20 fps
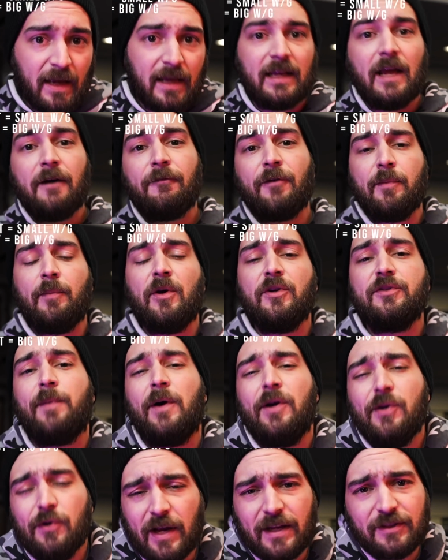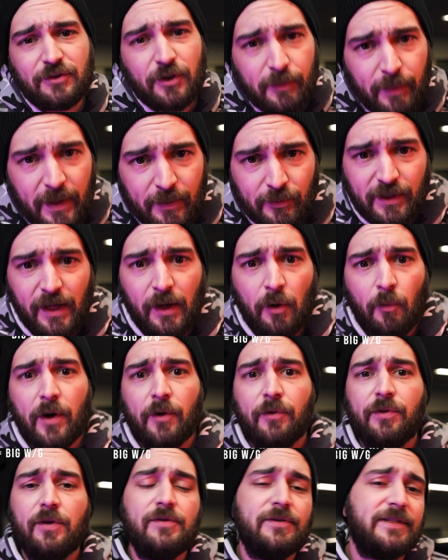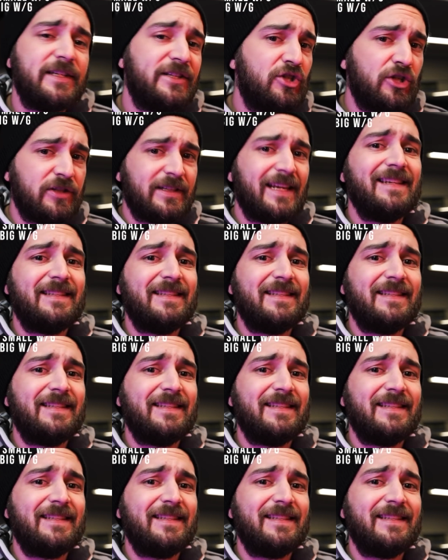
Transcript: Now, for the most part, you guys are gonna be able to get away with using just